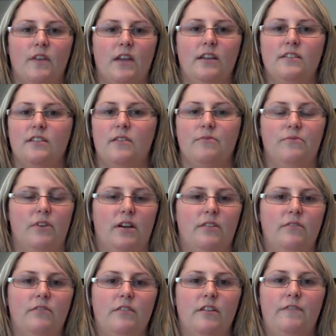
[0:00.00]
It's not
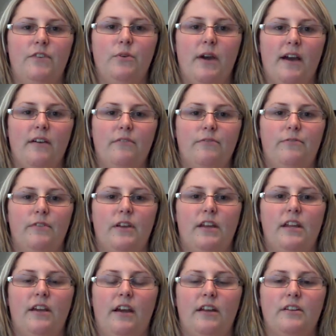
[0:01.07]
fun. If you have
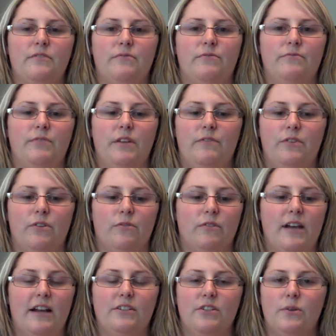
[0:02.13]
if you're
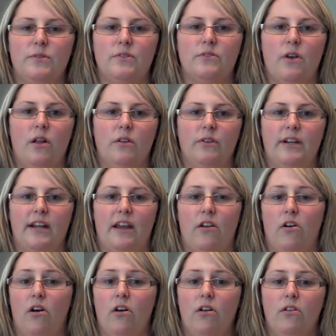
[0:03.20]
lactose intolerant at
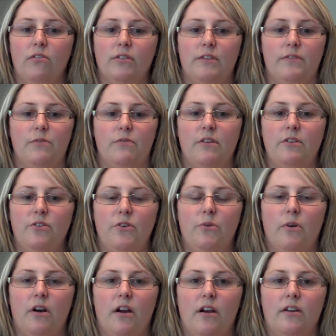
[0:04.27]
all, if you think
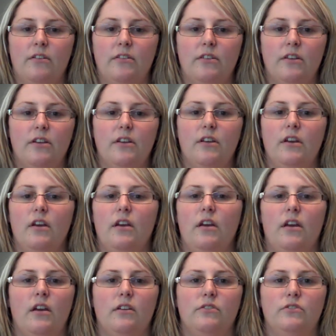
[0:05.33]
you are,
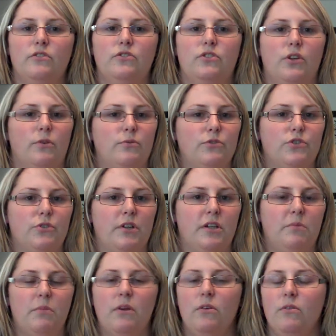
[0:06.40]
don't
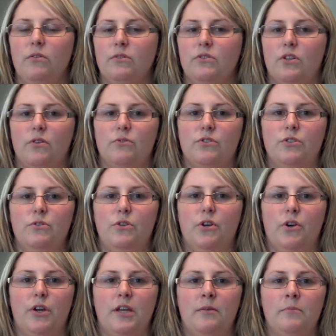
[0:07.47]
drink milk, don't do
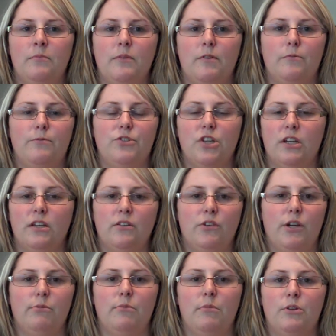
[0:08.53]
cream of chicken,
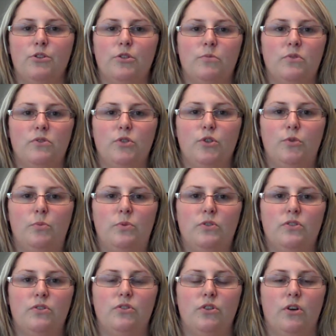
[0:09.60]
cream of mushroom
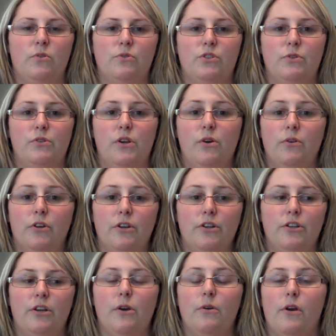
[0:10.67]
soups, don't do
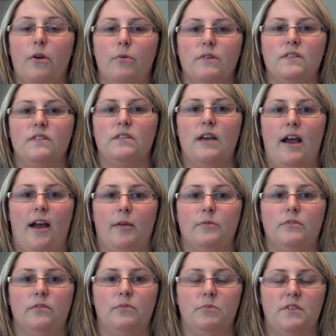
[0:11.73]
yogurt. Yogurt was an
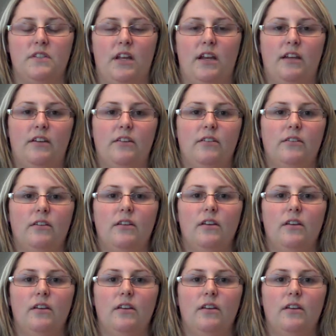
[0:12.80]
absolute mistake.